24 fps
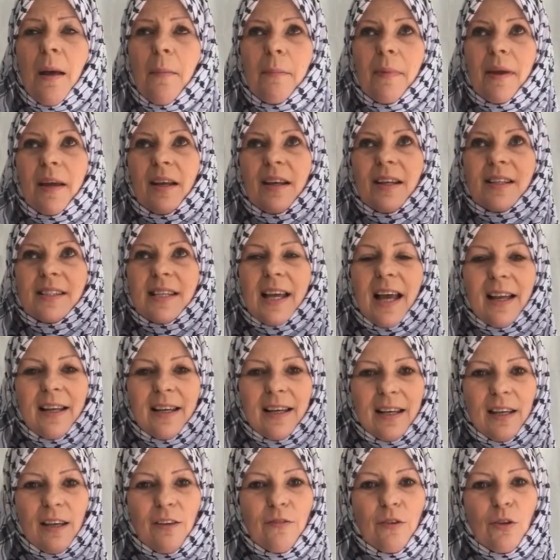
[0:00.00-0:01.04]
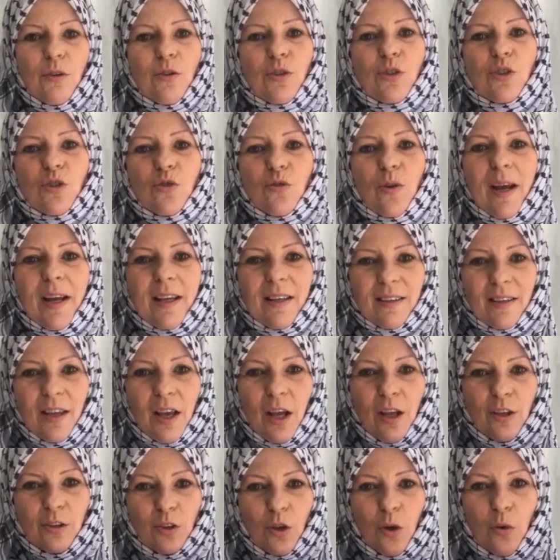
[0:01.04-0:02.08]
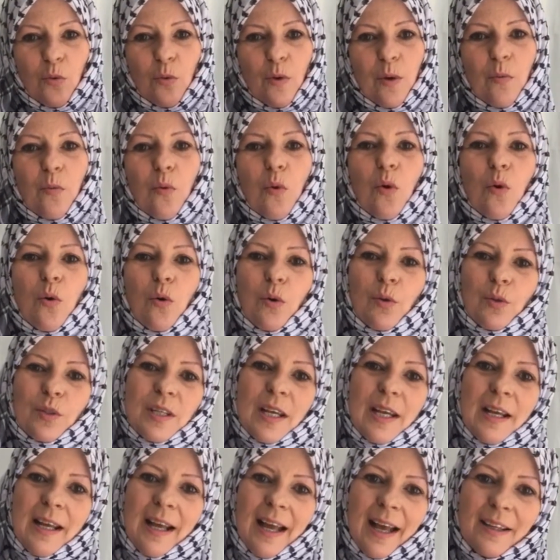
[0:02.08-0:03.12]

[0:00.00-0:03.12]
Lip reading: May Allah Ta'ala give you the strength, the reward,